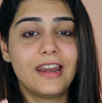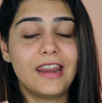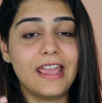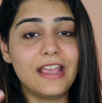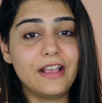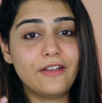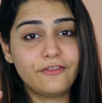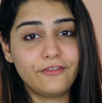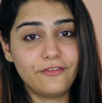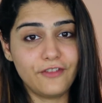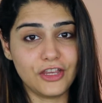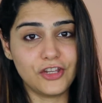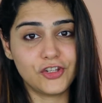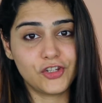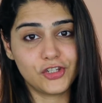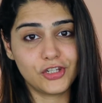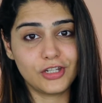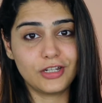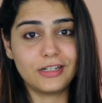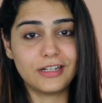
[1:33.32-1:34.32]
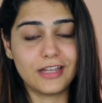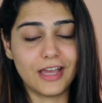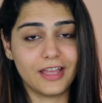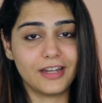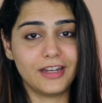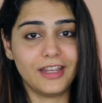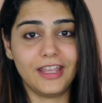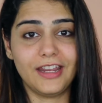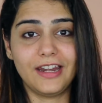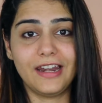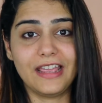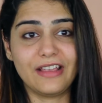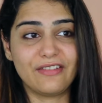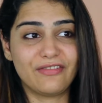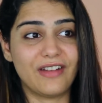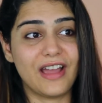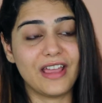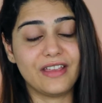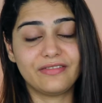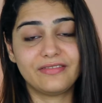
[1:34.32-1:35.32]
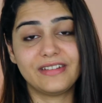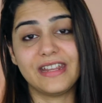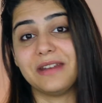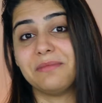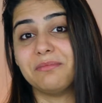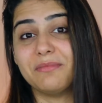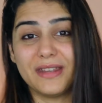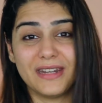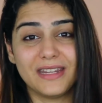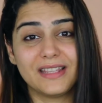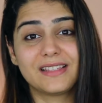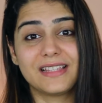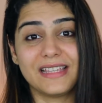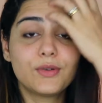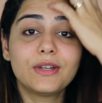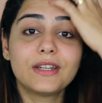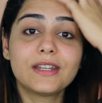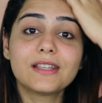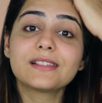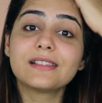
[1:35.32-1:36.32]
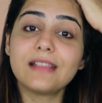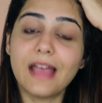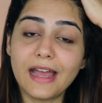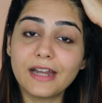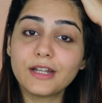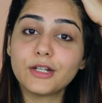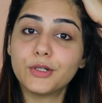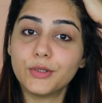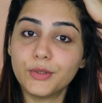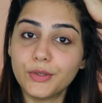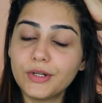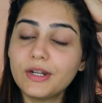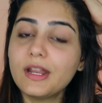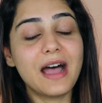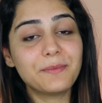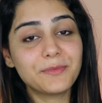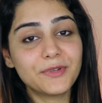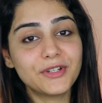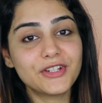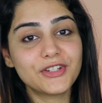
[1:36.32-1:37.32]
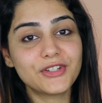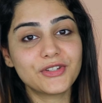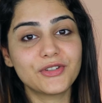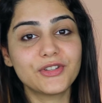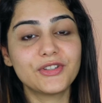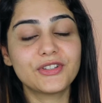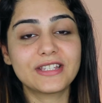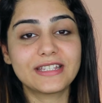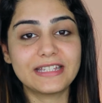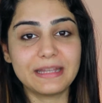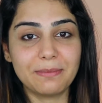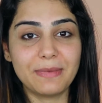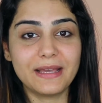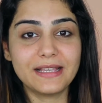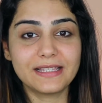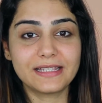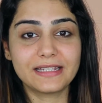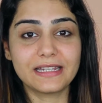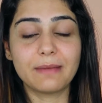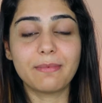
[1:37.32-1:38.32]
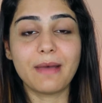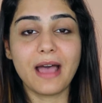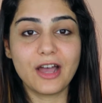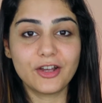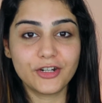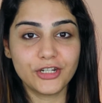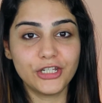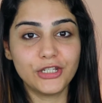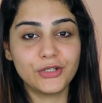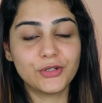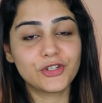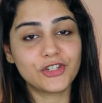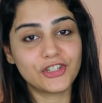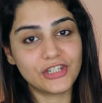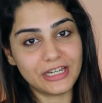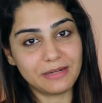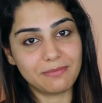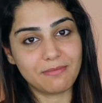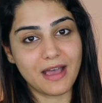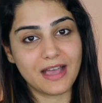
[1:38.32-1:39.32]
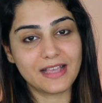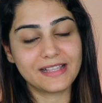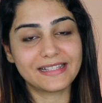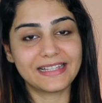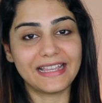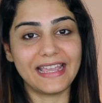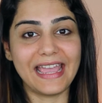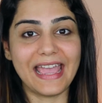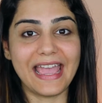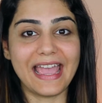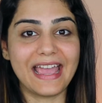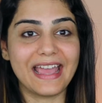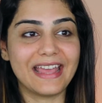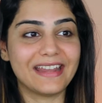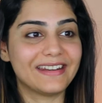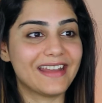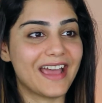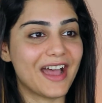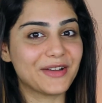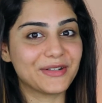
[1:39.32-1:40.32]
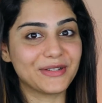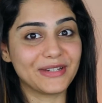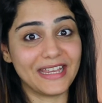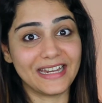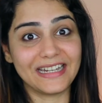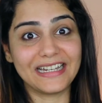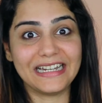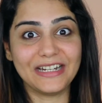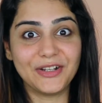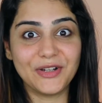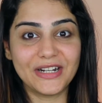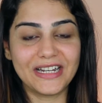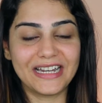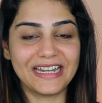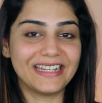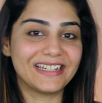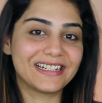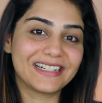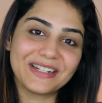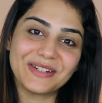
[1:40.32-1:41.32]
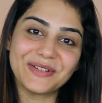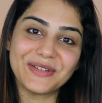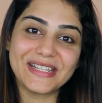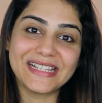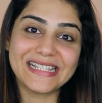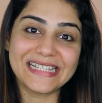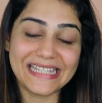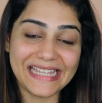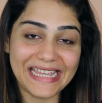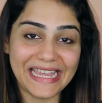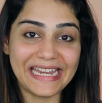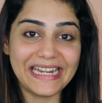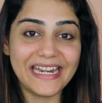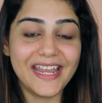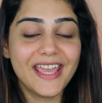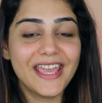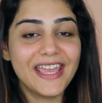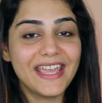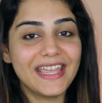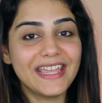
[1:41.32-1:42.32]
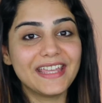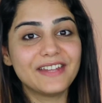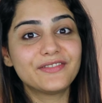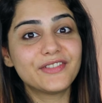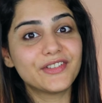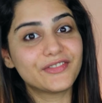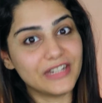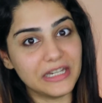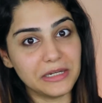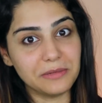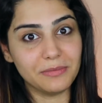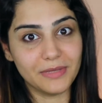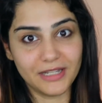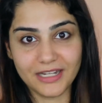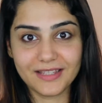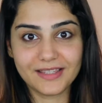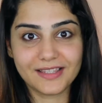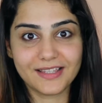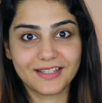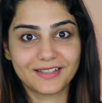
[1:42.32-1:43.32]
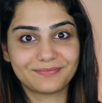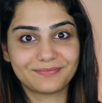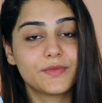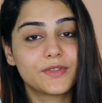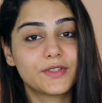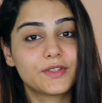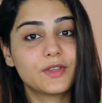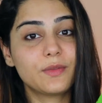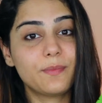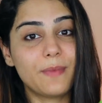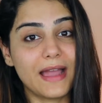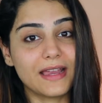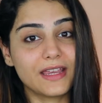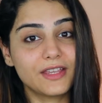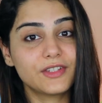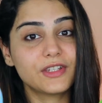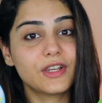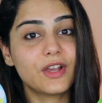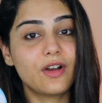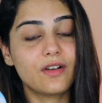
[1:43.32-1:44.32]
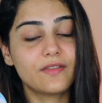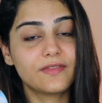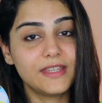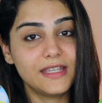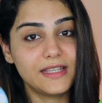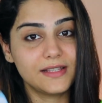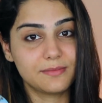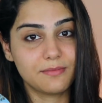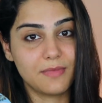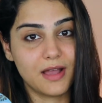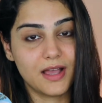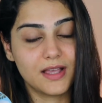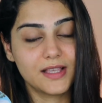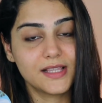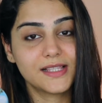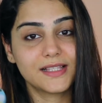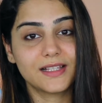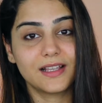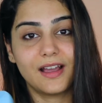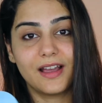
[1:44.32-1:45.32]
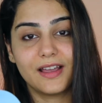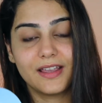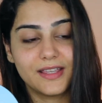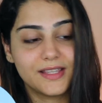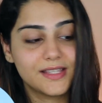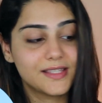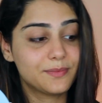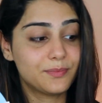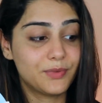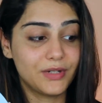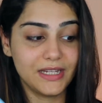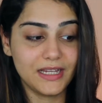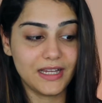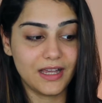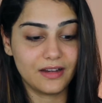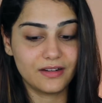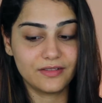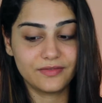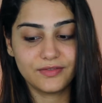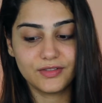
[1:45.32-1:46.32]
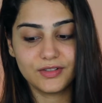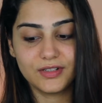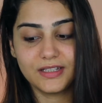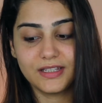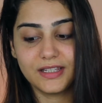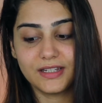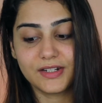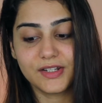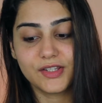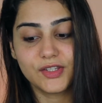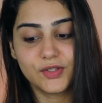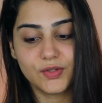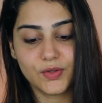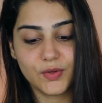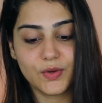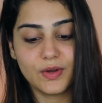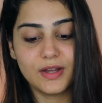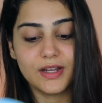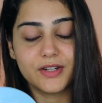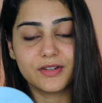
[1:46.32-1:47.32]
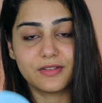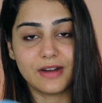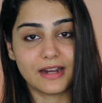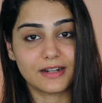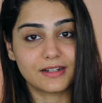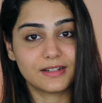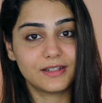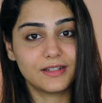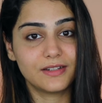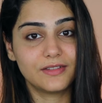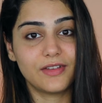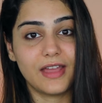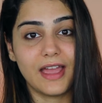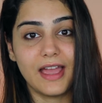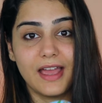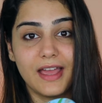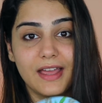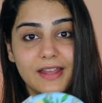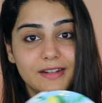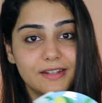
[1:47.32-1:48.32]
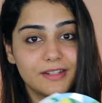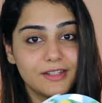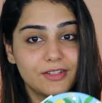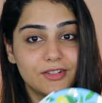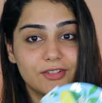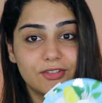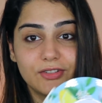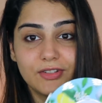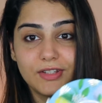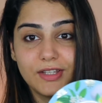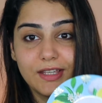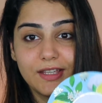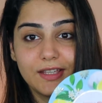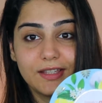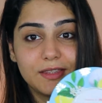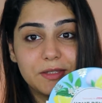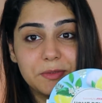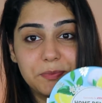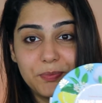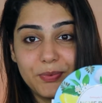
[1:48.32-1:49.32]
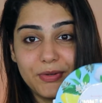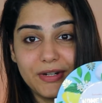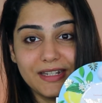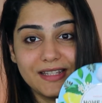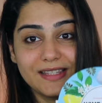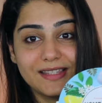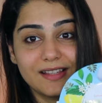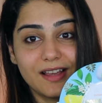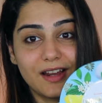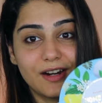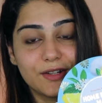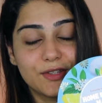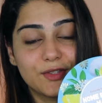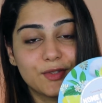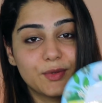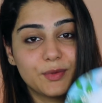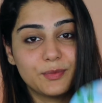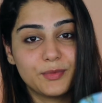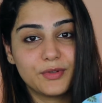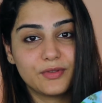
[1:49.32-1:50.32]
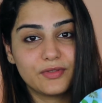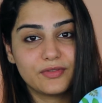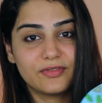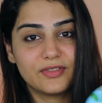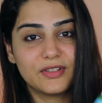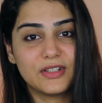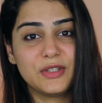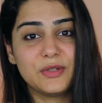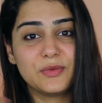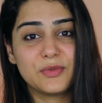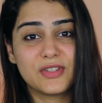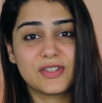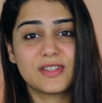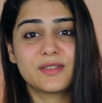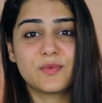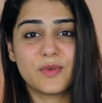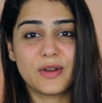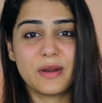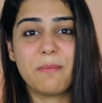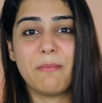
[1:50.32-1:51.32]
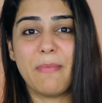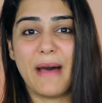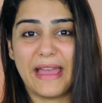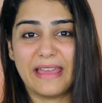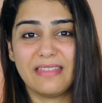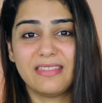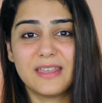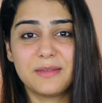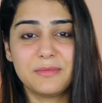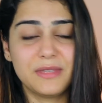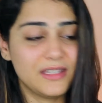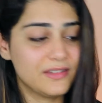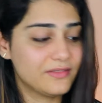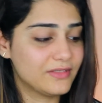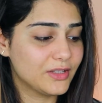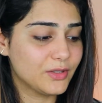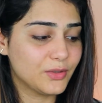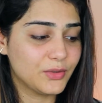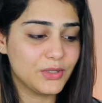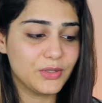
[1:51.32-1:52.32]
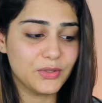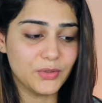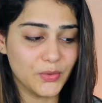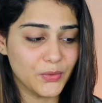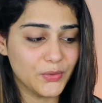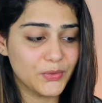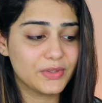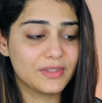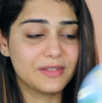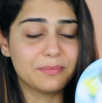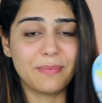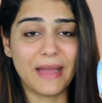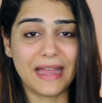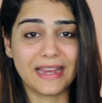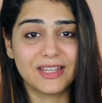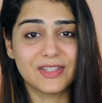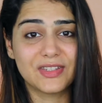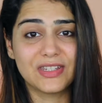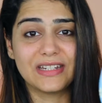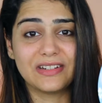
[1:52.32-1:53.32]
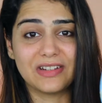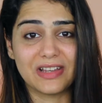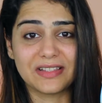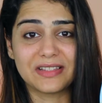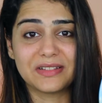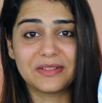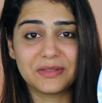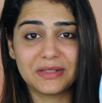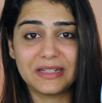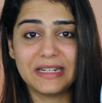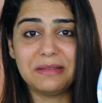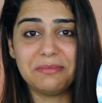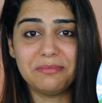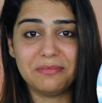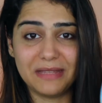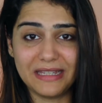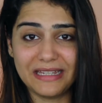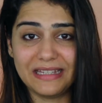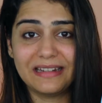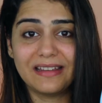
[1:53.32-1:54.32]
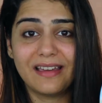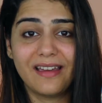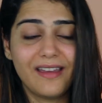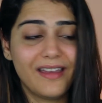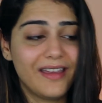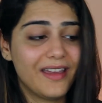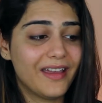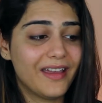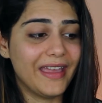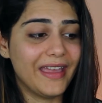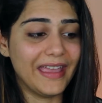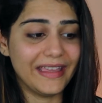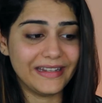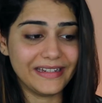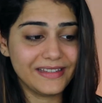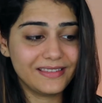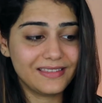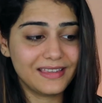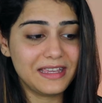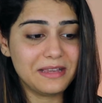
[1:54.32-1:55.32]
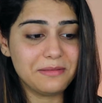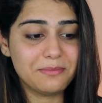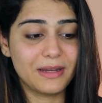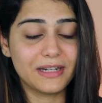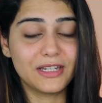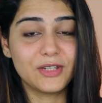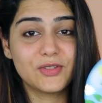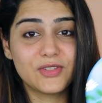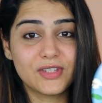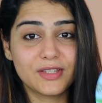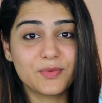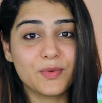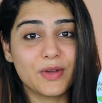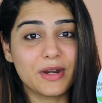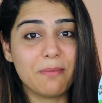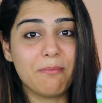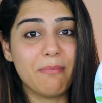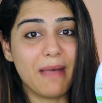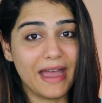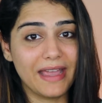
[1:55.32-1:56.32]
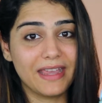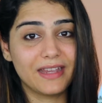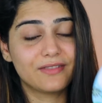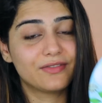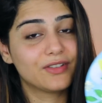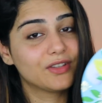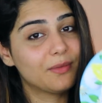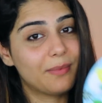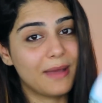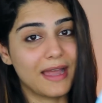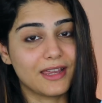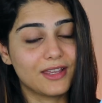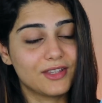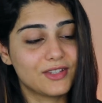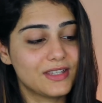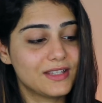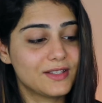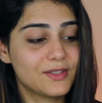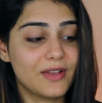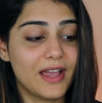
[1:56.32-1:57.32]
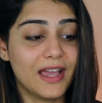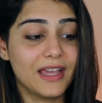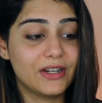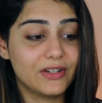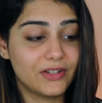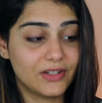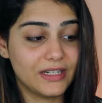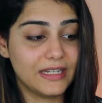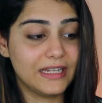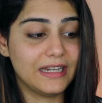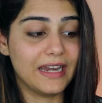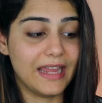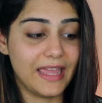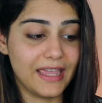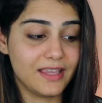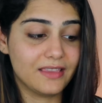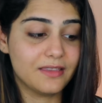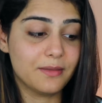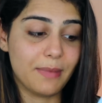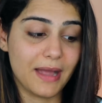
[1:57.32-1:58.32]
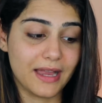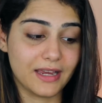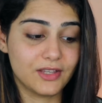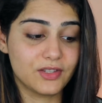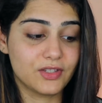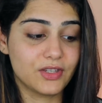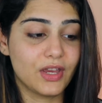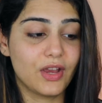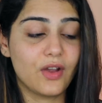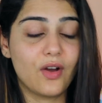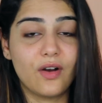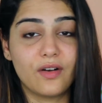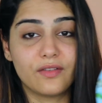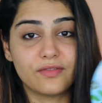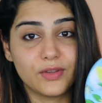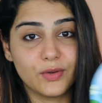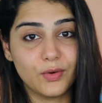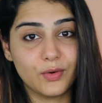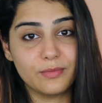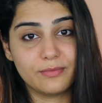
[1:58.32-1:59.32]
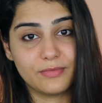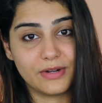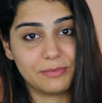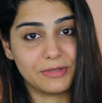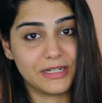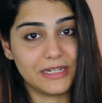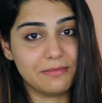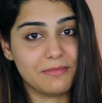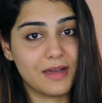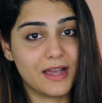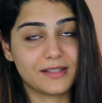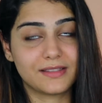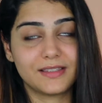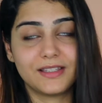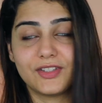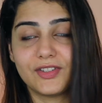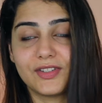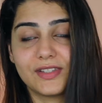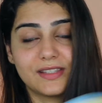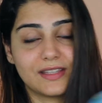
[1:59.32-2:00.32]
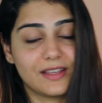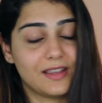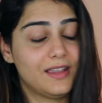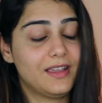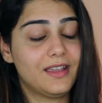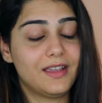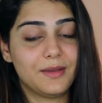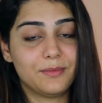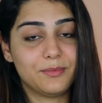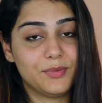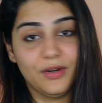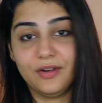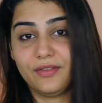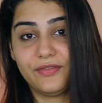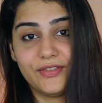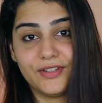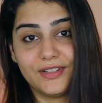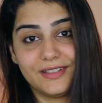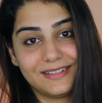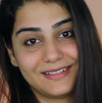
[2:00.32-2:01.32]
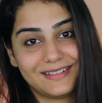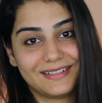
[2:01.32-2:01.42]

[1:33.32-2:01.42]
like facial done in like 5-10 minutes, so it is that good. I'm going to show you step by step how to use sheet mask and how to get good clear glowing skin in 15 minutes. So the packaging of these masks is pretty colorful. They're so attractive and you know the prints are so beautiful, you just want to buy them even though you know the packaging doesn't really mean anything, but you just want to buy it for the packaging. So I really like the packaging of the Home Remedy mask. They're just beautiful.